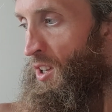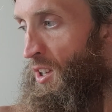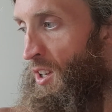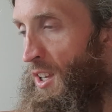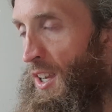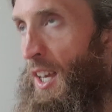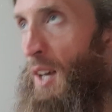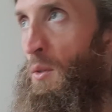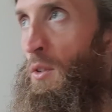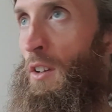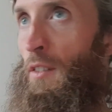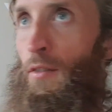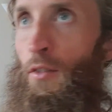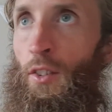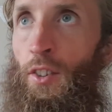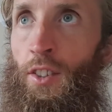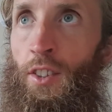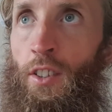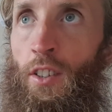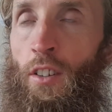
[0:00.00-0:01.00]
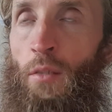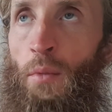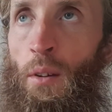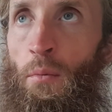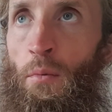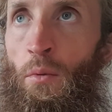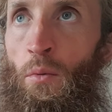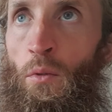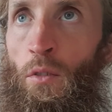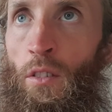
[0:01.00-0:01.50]
Yeah, when I first, I
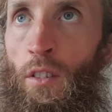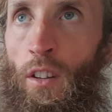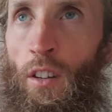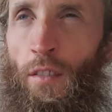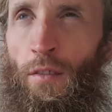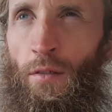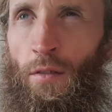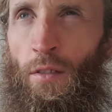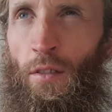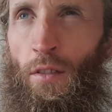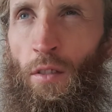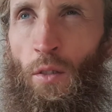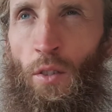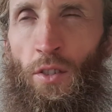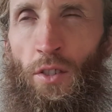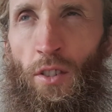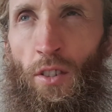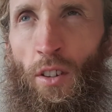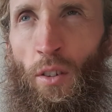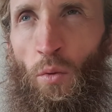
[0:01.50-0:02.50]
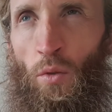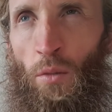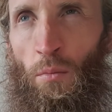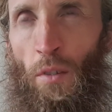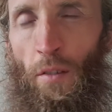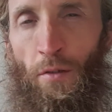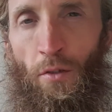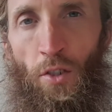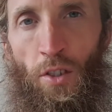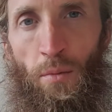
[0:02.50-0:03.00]
remember when, like a few years ago, one of
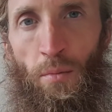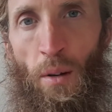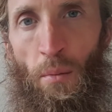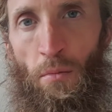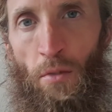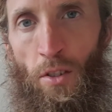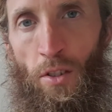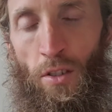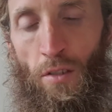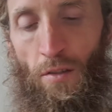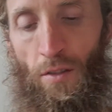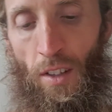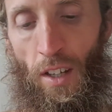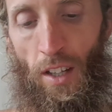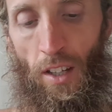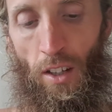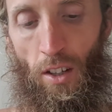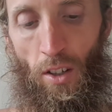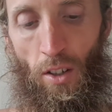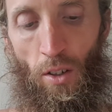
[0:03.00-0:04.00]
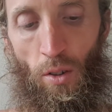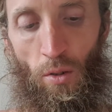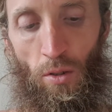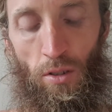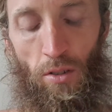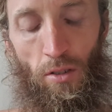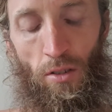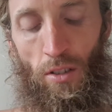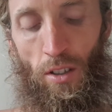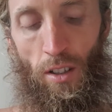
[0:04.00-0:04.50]
my first memories of getting a
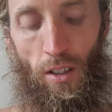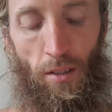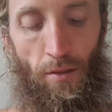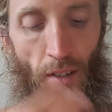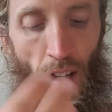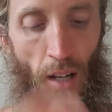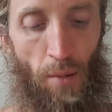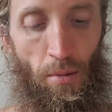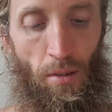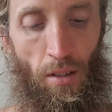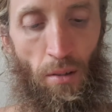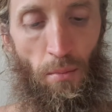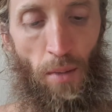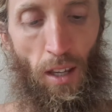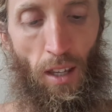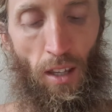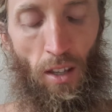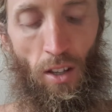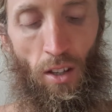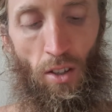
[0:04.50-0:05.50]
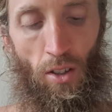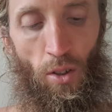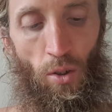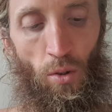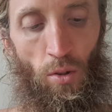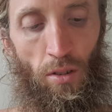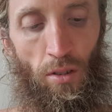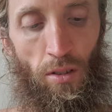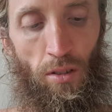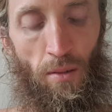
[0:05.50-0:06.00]
cold, or like developing and making a
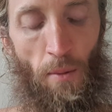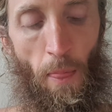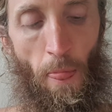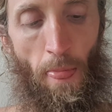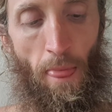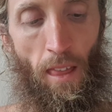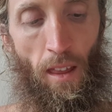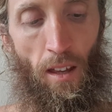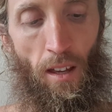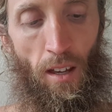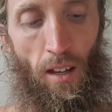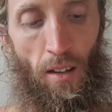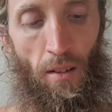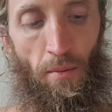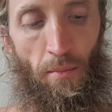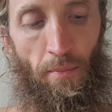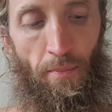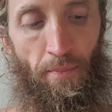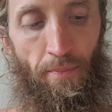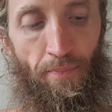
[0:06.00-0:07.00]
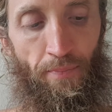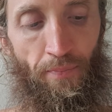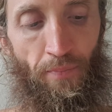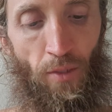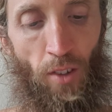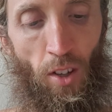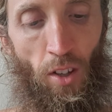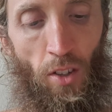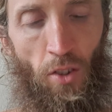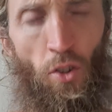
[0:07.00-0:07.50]
cold, um,
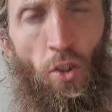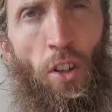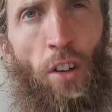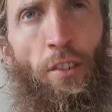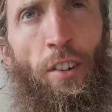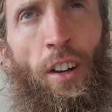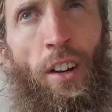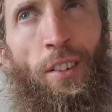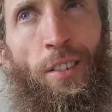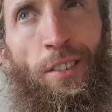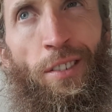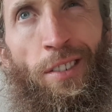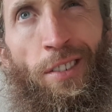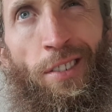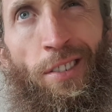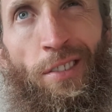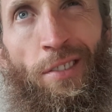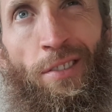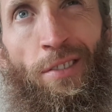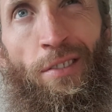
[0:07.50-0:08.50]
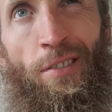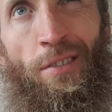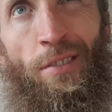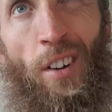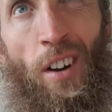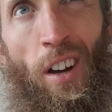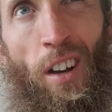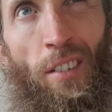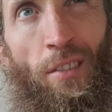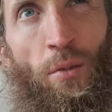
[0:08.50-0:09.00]
it took around
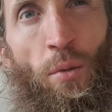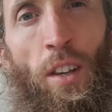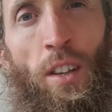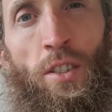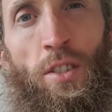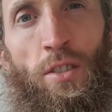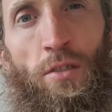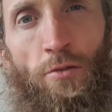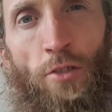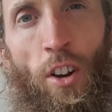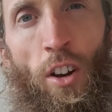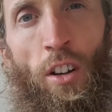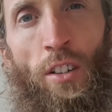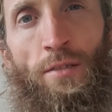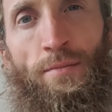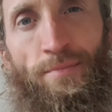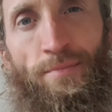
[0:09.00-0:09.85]
five weeks raw.